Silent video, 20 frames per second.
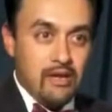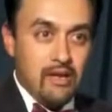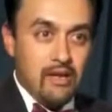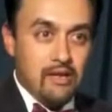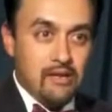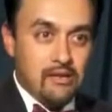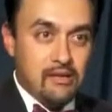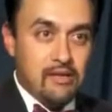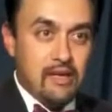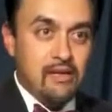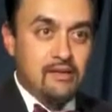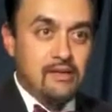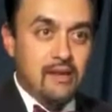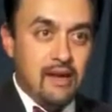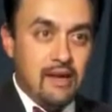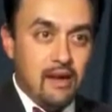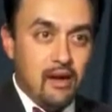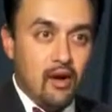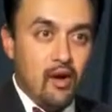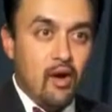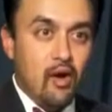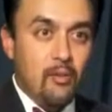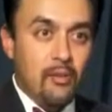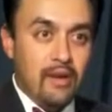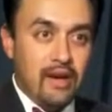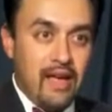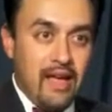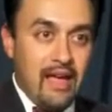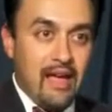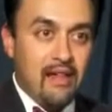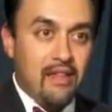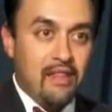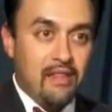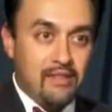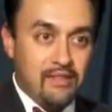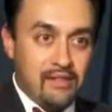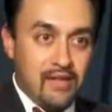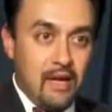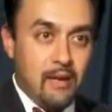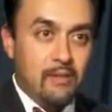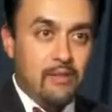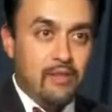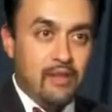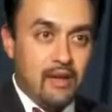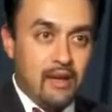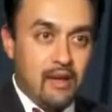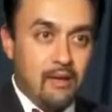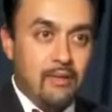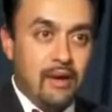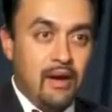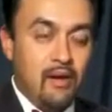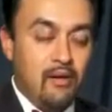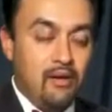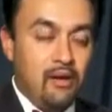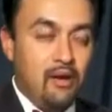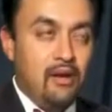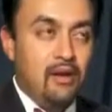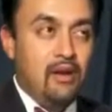days that I go home and can't stop thinking about,